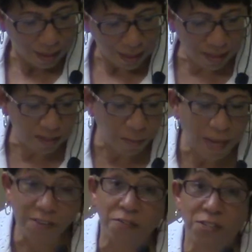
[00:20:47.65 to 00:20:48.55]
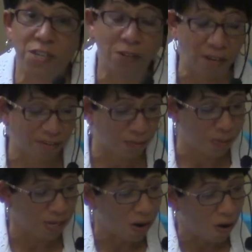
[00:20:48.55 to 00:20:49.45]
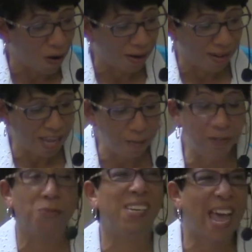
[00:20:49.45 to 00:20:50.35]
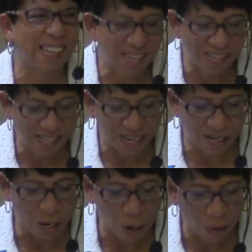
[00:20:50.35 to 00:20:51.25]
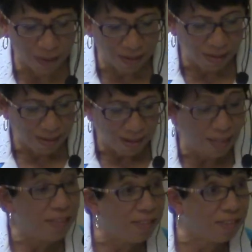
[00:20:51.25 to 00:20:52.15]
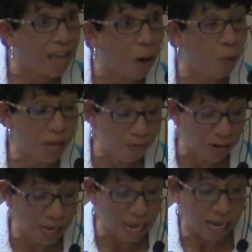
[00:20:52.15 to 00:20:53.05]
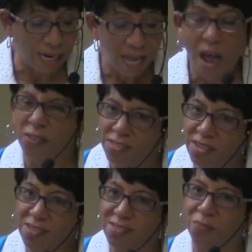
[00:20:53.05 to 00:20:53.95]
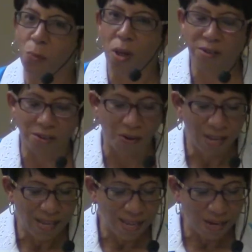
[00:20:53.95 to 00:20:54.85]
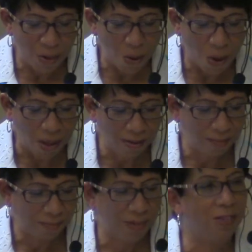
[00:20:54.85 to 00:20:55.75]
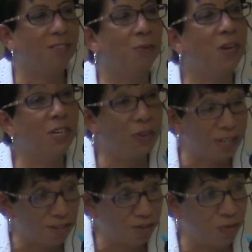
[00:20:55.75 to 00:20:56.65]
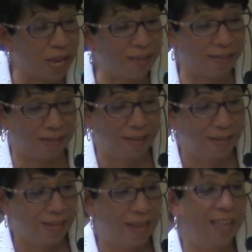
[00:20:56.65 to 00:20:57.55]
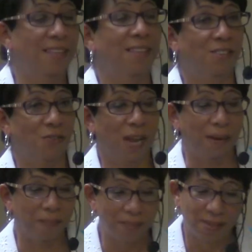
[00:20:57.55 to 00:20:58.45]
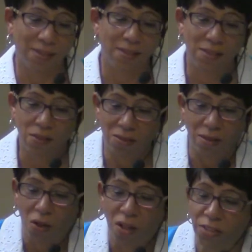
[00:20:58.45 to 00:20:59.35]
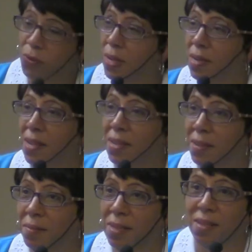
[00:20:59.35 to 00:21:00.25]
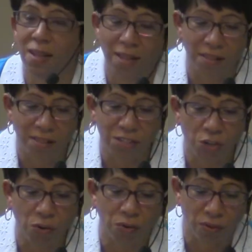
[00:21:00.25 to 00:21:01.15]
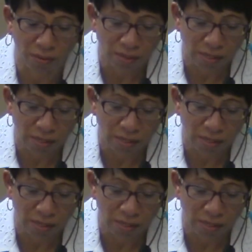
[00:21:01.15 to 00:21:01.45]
In the space of stillness, we are able to relax and to let go. And this is how we regain our sense of wonder and awe, surrendering the stress and the strain. Also in the journal,